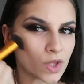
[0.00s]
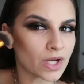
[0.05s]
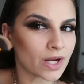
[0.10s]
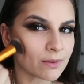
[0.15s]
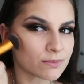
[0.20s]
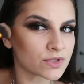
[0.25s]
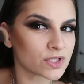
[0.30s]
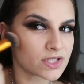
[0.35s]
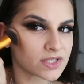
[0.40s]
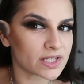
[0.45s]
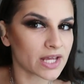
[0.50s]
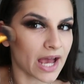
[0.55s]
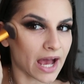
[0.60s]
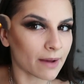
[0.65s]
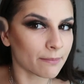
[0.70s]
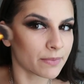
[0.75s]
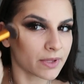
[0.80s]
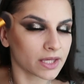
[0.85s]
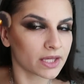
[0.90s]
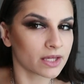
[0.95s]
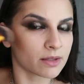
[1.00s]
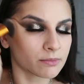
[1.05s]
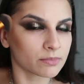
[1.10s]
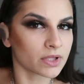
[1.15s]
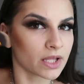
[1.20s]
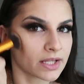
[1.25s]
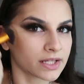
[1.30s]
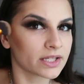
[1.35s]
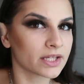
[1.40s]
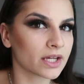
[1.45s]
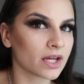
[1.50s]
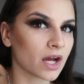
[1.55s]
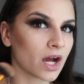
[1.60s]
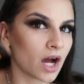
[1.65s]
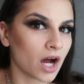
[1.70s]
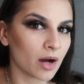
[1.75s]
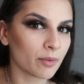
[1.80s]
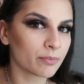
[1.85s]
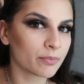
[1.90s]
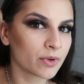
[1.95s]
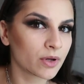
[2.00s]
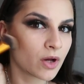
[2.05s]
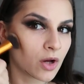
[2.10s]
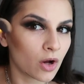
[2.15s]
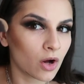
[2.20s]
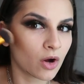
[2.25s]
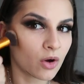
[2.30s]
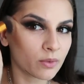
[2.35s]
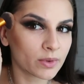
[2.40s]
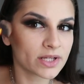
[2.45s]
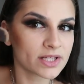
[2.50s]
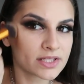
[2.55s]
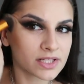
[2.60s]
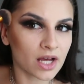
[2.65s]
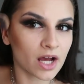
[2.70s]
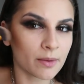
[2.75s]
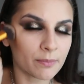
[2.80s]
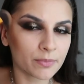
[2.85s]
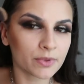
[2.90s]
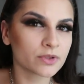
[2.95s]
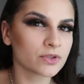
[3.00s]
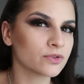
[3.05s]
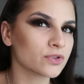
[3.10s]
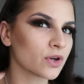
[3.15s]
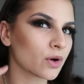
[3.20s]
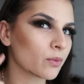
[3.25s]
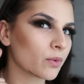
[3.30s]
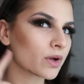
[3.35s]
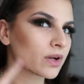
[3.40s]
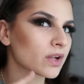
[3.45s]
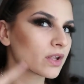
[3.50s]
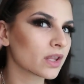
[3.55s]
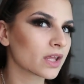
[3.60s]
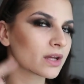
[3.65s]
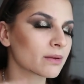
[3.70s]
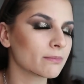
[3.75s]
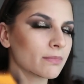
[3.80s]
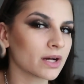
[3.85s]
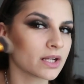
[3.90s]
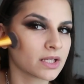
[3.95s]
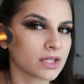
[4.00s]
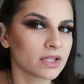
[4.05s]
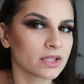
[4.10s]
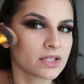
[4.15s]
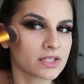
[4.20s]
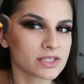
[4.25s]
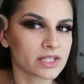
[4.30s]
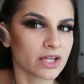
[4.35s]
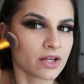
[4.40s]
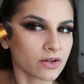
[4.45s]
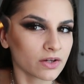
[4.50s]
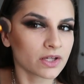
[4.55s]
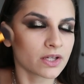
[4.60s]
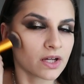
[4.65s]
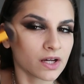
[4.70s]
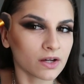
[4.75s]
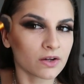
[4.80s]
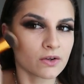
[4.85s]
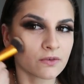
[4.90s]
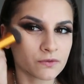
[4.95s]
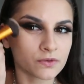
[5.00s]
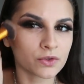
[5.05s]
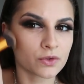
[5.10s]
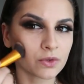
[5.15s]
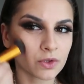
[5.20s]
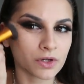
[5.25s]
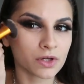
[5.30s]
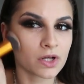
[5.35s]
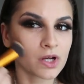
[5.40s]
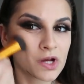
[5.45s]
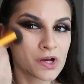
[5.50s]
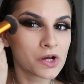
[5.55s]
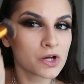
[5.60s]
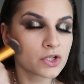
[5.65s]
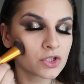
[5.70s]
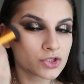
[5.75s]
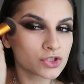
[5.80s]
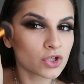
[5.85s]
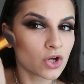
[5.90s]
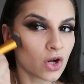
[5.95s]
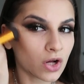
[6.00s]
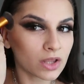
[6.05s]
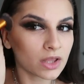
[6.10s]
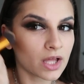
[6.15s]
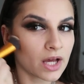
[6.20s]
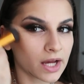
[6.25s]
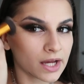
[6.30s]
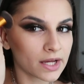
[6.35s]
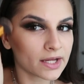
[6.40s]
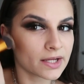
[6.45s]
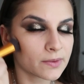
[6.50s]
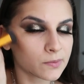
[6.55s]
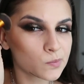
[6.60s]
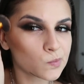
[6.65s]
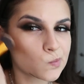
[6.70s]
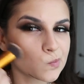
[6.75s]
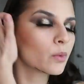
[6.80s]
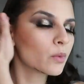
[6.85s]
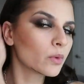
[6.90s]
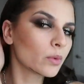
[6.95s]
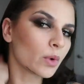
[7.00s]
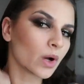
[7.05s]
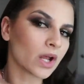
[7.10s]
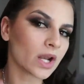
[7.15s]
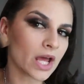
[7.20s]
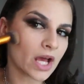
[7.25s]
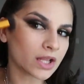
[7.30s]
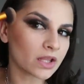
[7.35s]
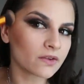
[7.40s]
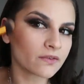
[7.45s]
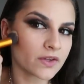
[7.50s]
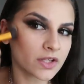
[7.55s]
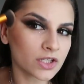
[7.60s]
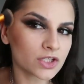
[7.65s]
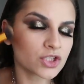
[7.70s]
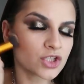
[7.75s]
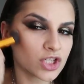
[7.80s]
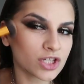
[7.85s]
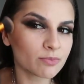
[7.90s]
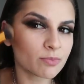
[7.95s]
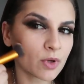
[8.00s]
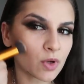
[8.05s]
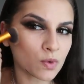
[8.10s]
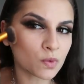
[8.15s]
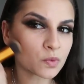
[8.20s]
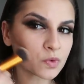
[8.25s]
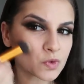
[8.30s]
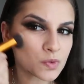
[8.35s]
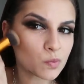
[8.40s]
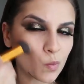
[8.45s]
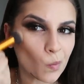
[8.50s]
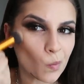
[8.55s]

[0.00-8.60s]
And I'm just tapping and blending up. Always up. You don't want to like muddy this area of your jawline. We want elevated cheekbones.